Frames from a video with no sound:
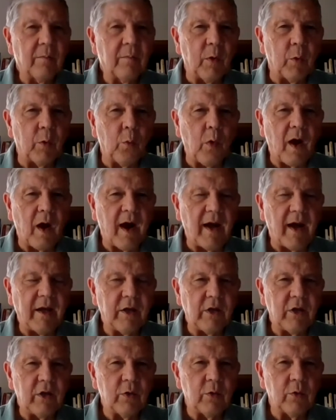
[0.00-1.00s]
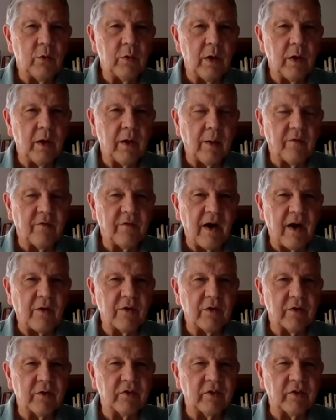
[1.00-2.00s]
but why you
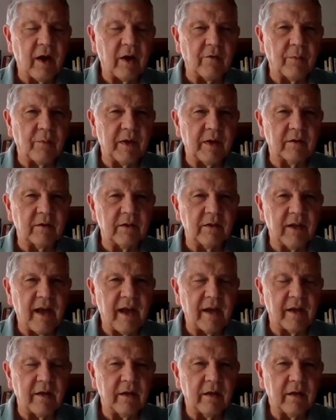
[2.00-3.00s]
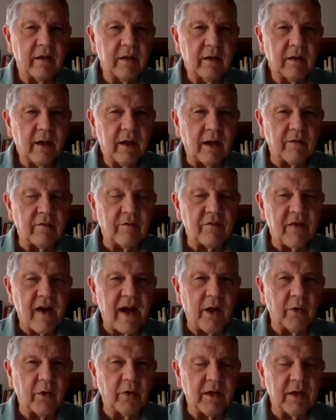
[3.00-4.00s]
found yourself being led and
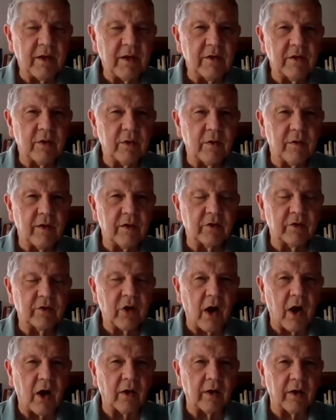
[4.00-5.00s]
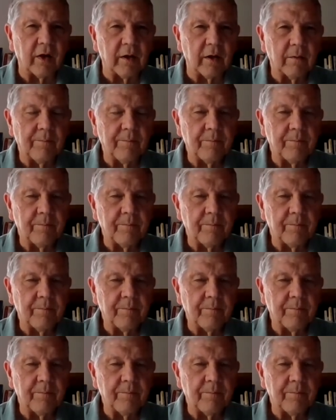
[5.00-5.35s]
followed into this calling.